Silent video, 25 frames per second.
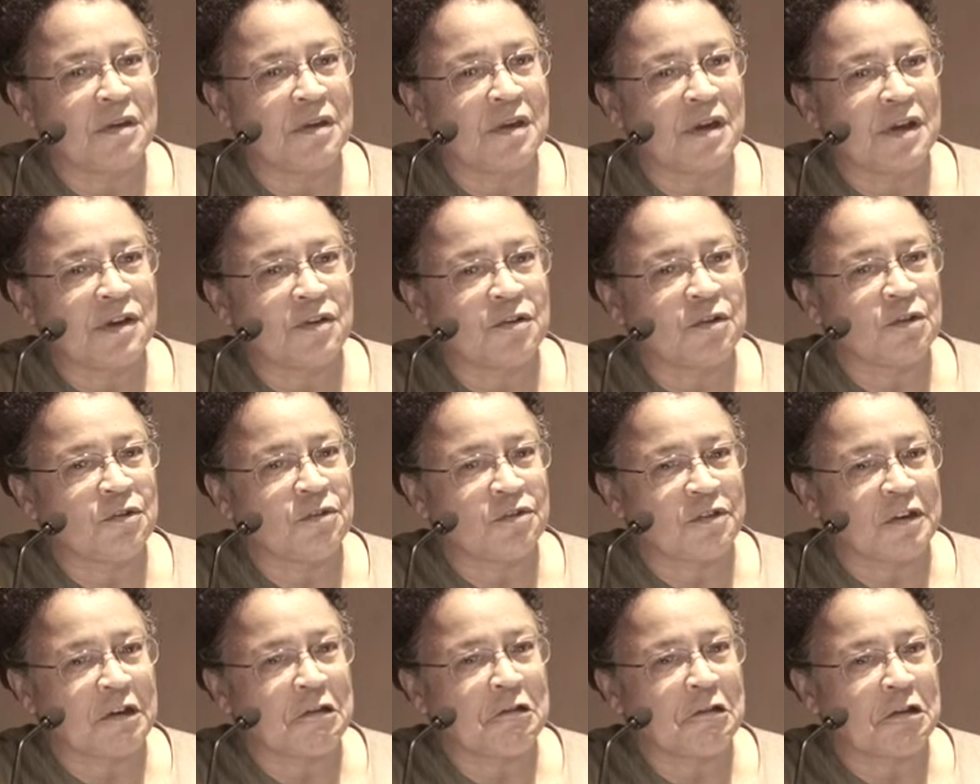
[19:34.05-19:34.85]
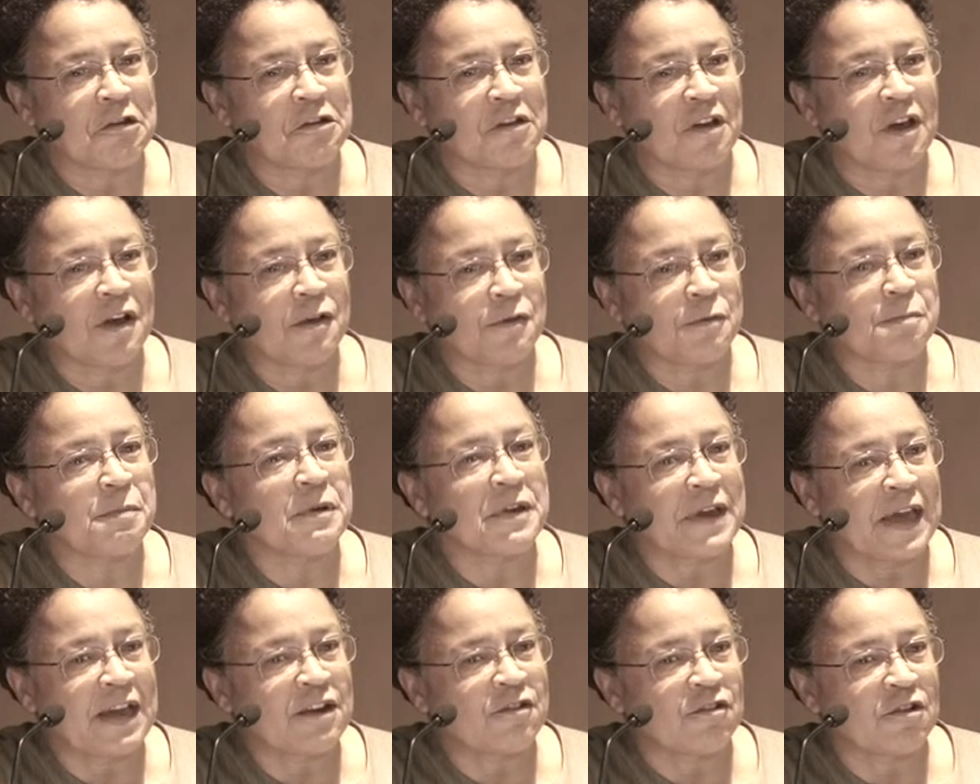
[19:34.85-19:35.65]
uh, do stereotypes,
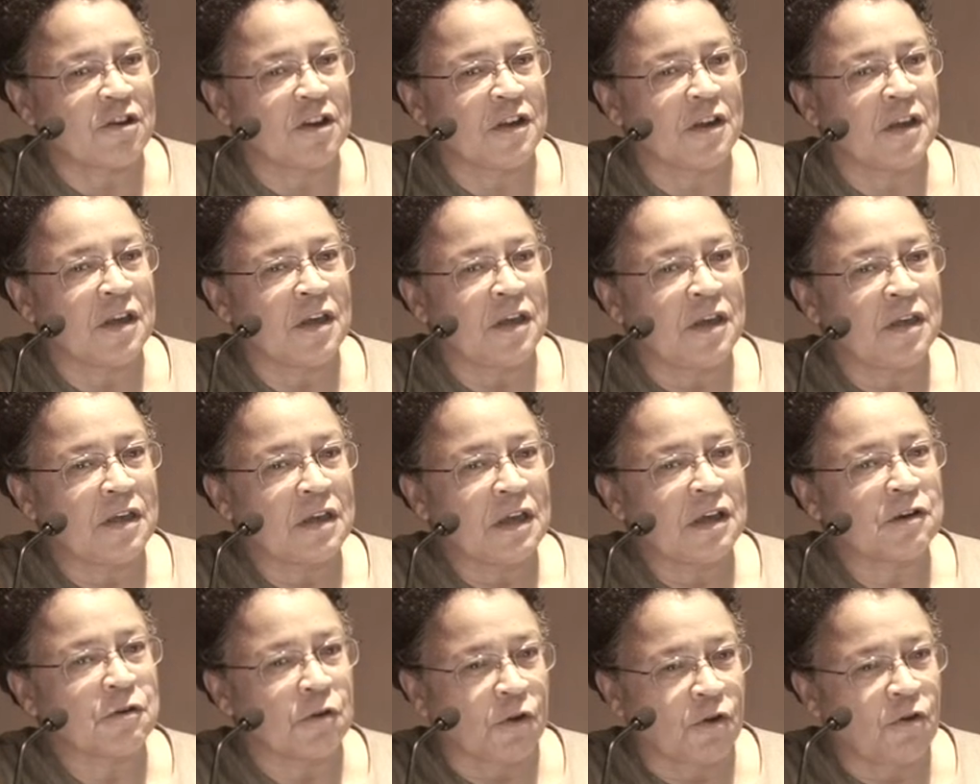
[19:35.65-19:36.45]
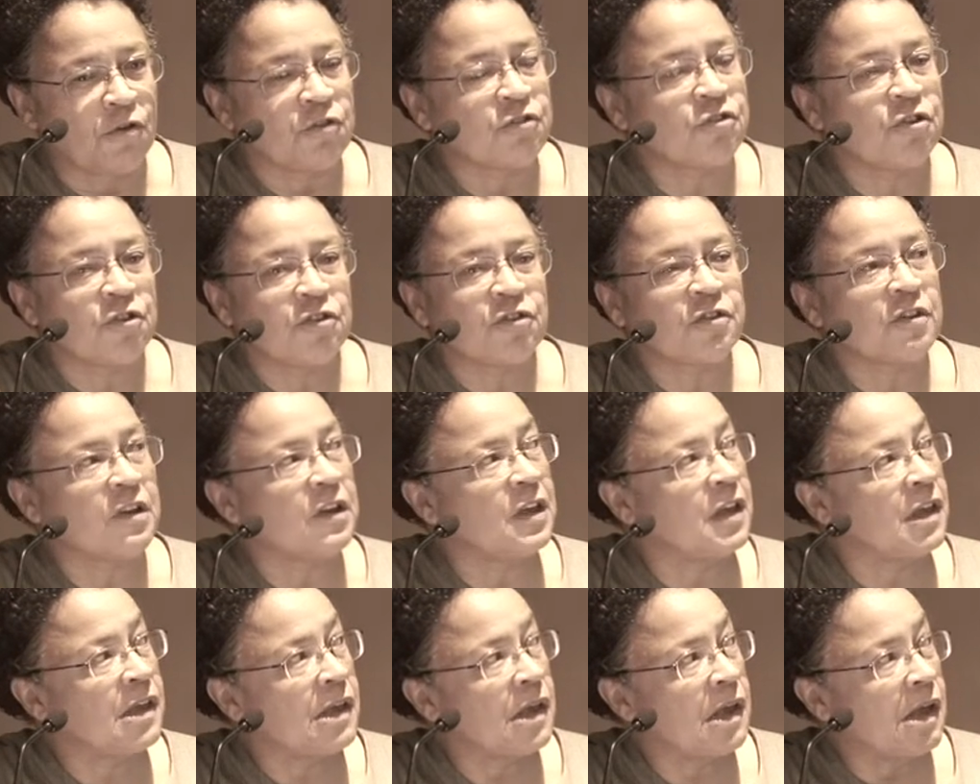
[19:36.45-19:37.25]
but actually
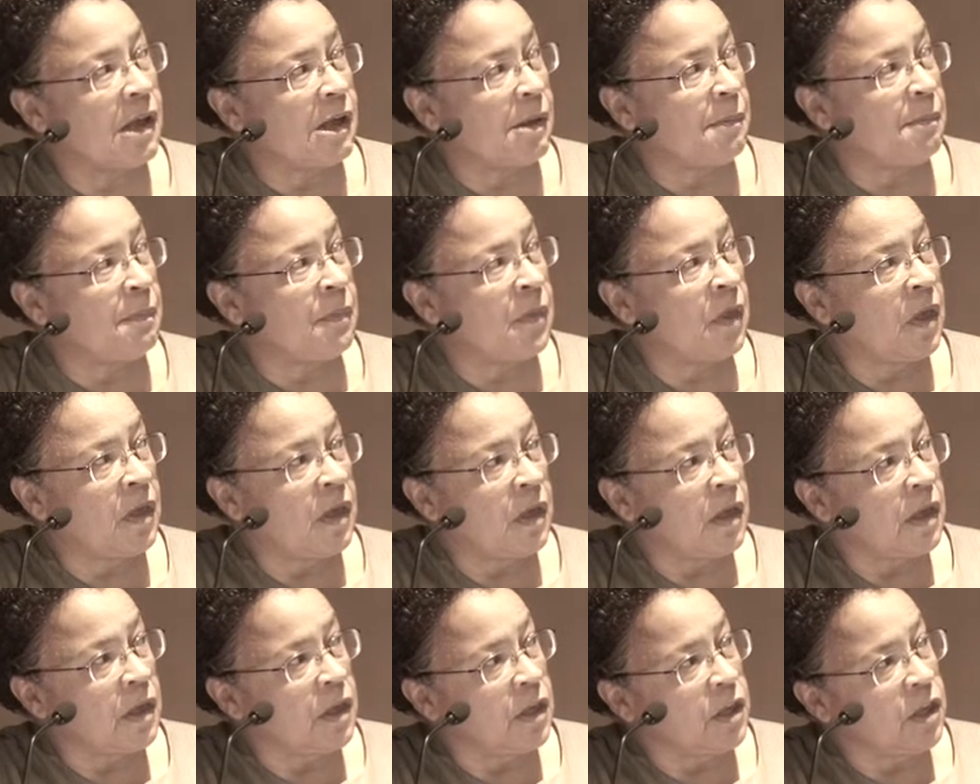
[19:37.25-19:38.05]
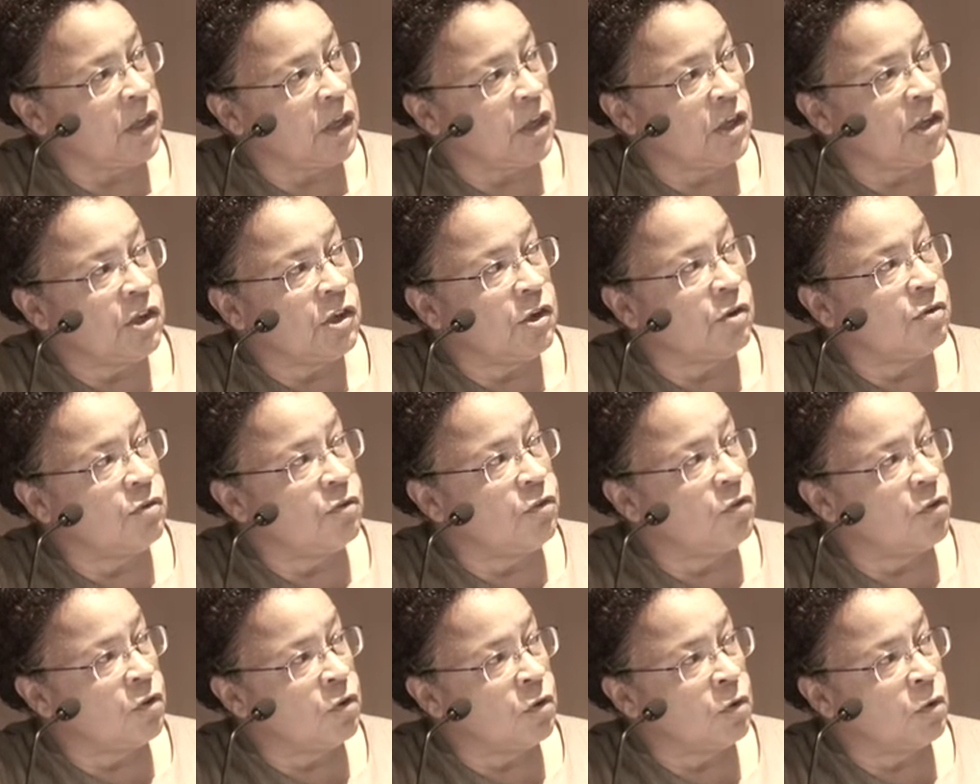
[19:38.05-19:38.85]
unconsciously um, you
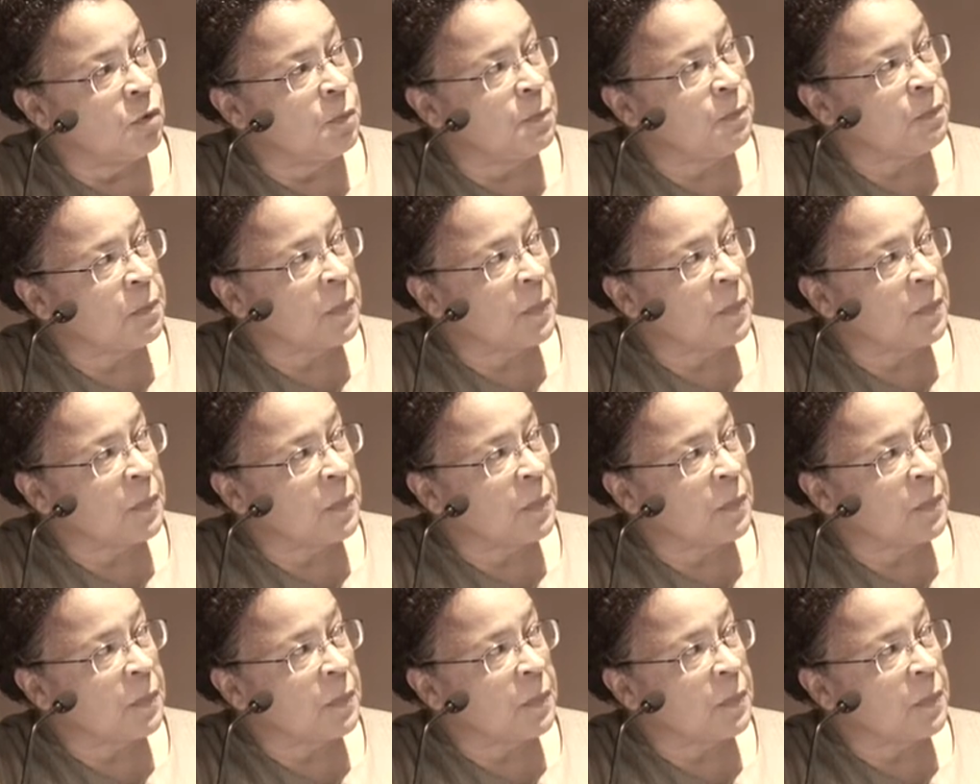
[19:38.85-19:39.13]
do